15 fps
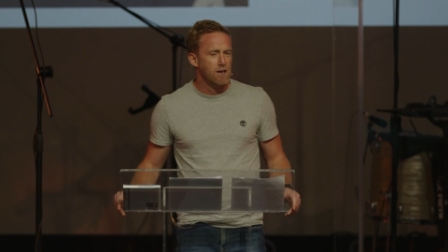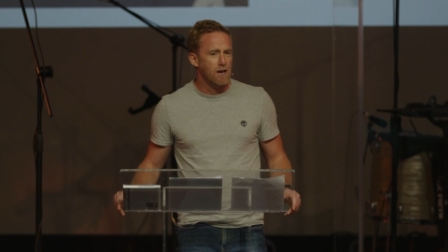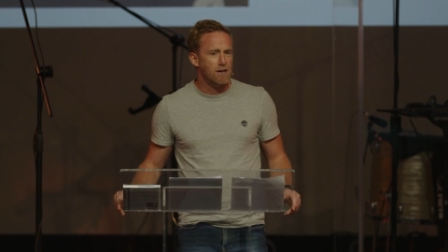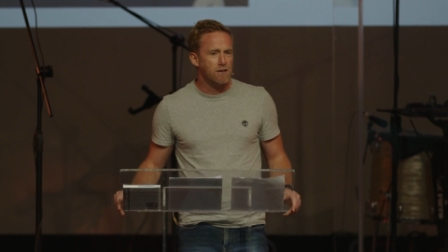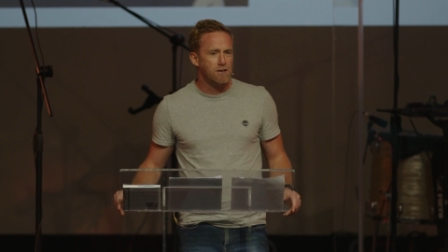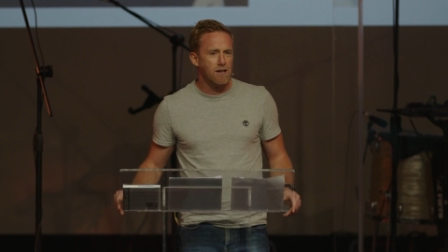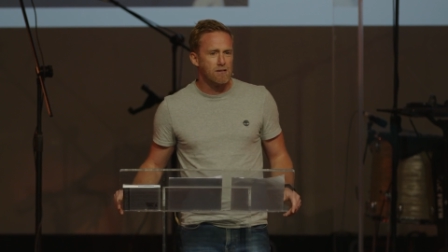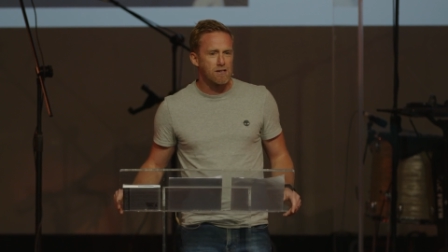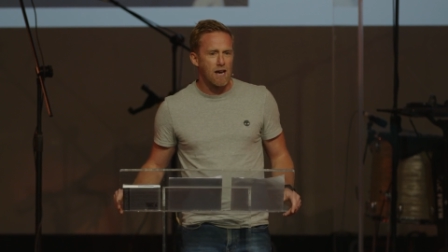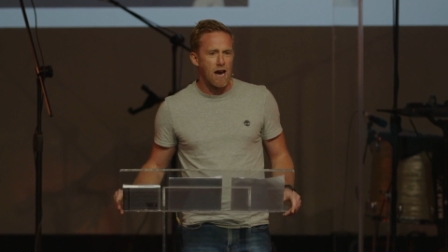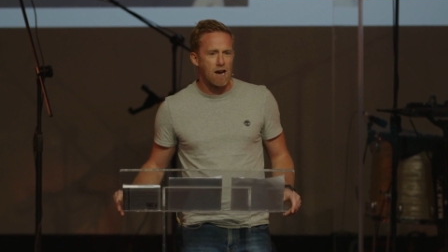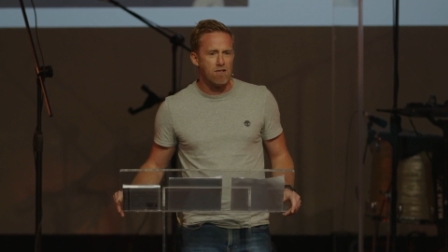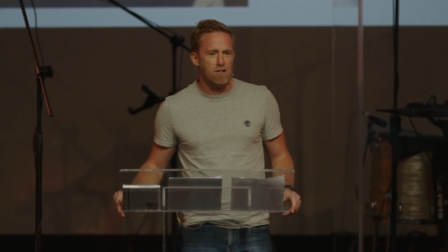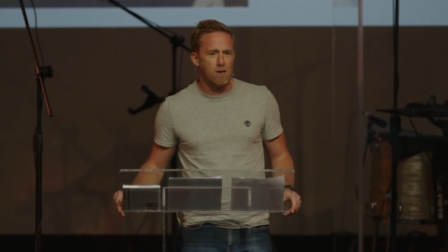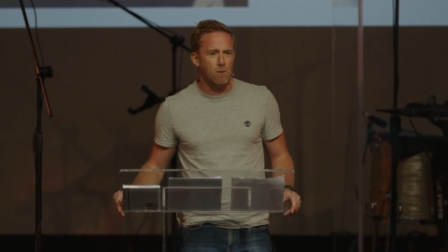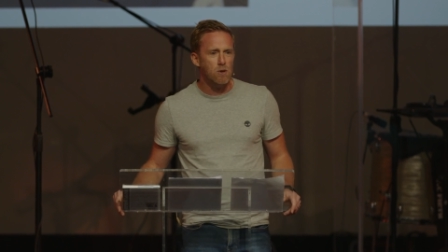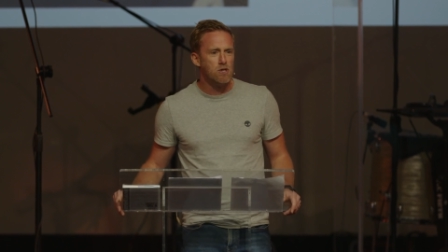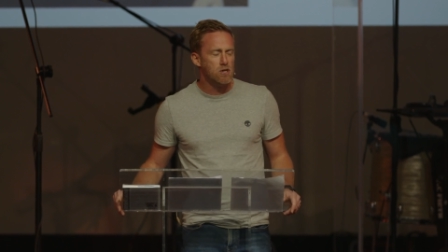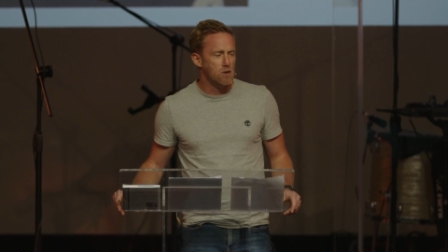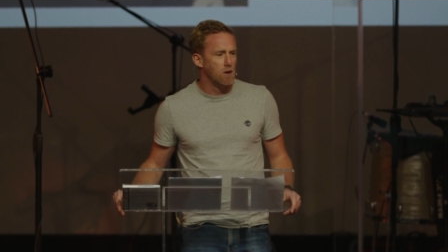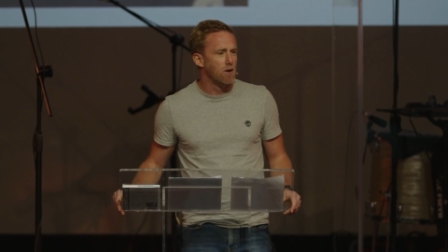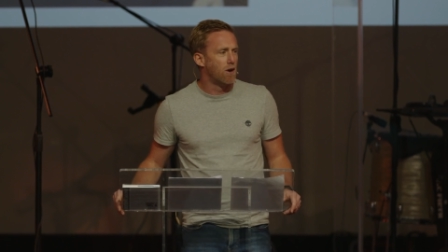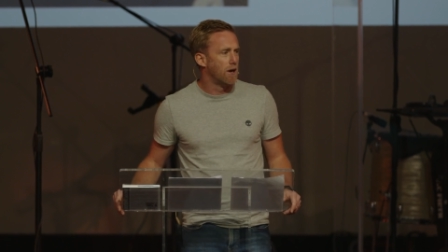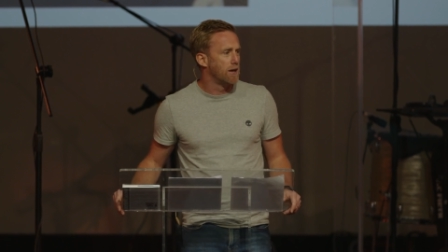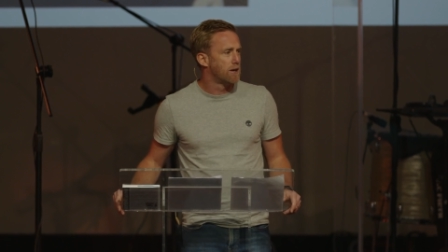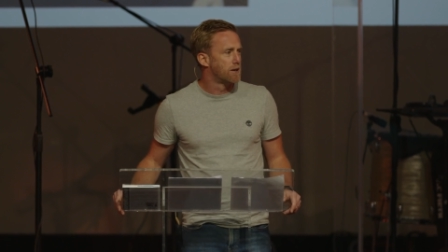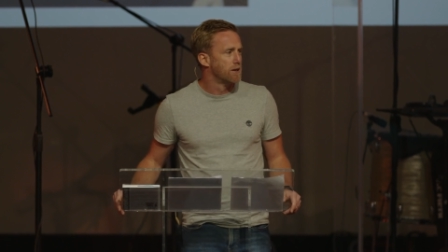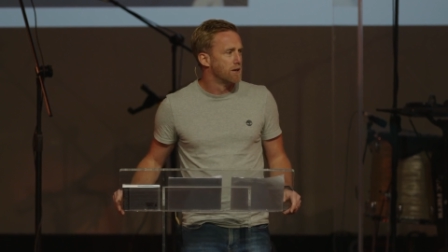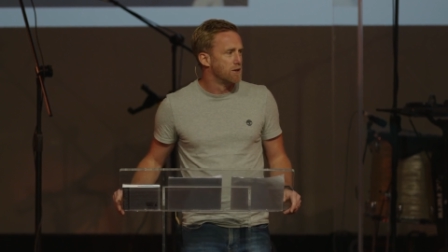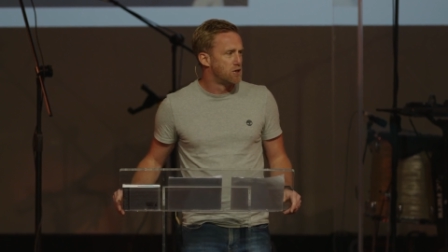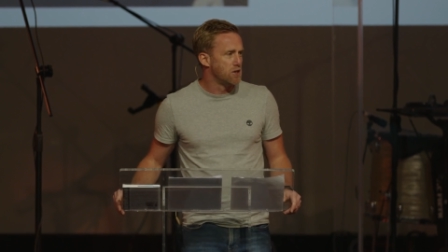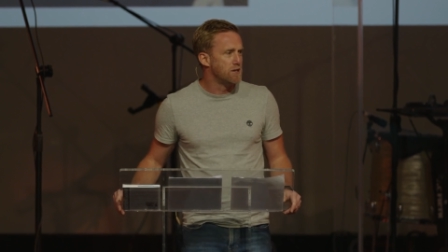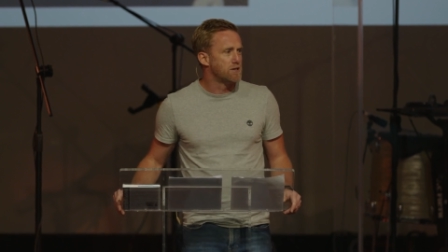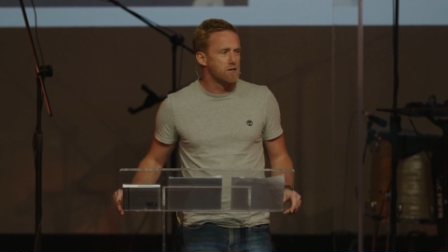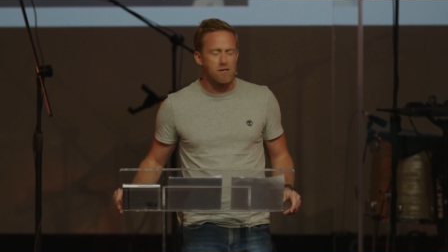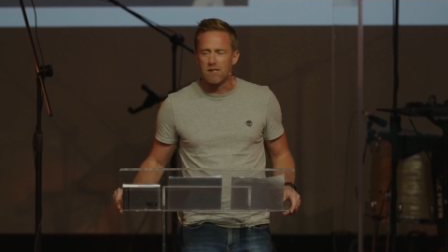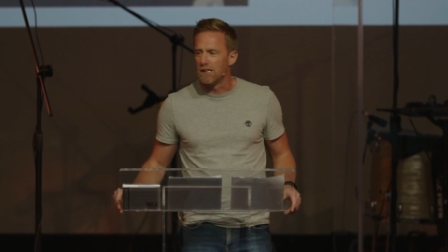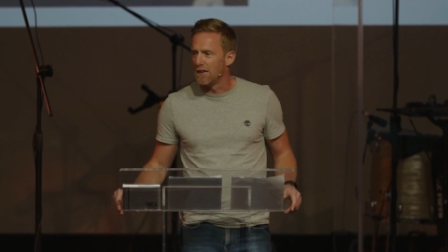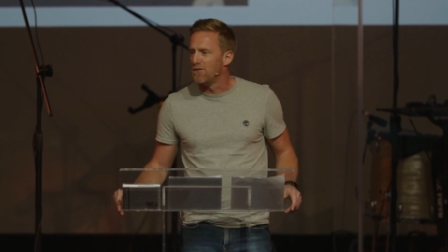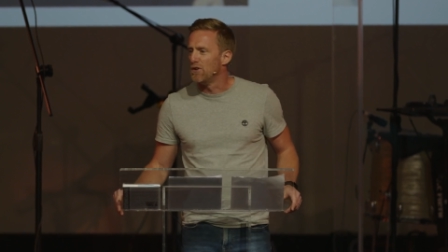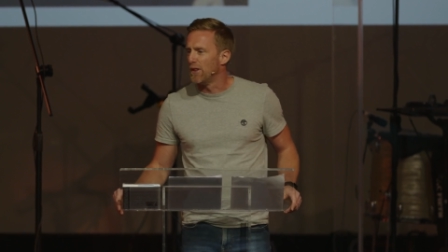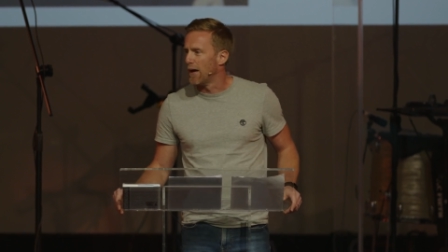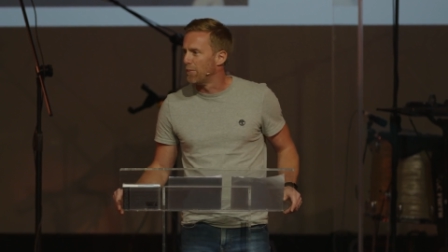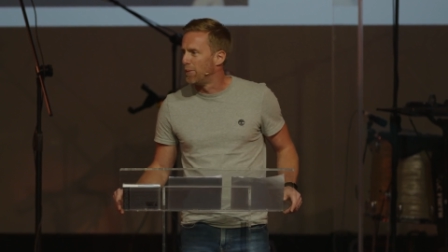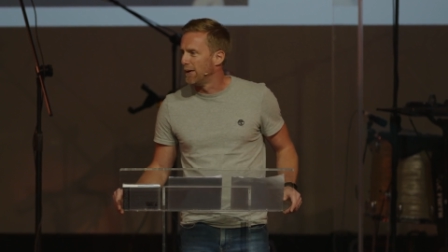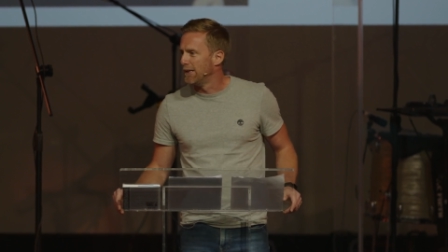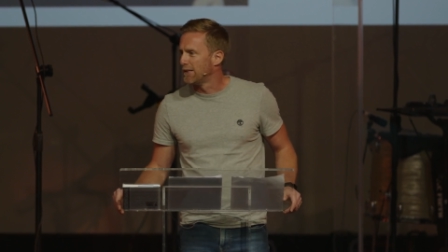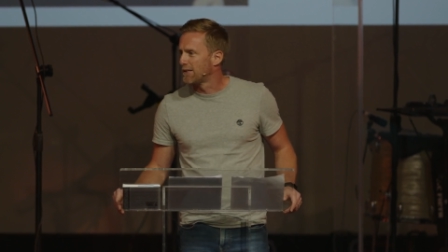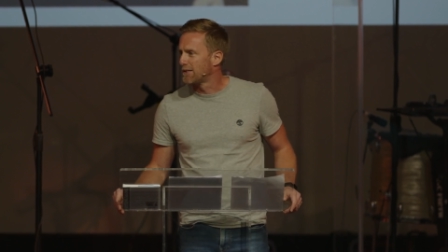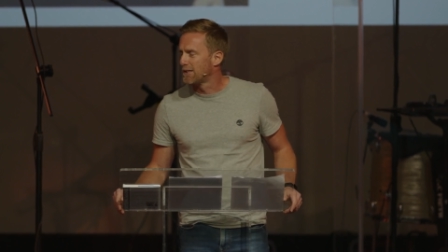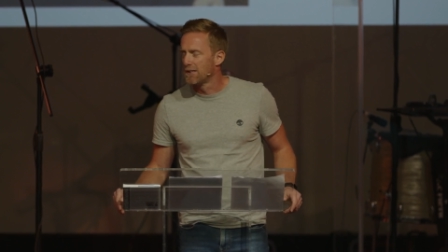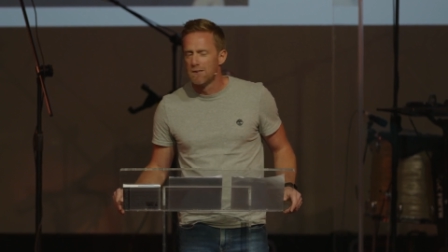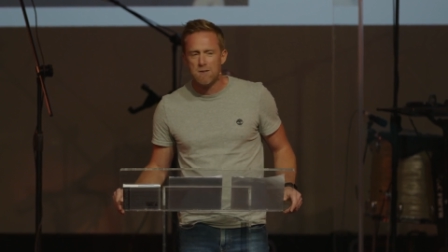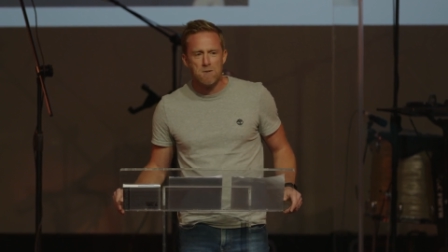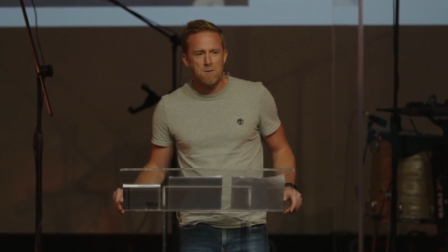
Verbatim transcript: And he said to Harry, would you like Jesus to give you that peace?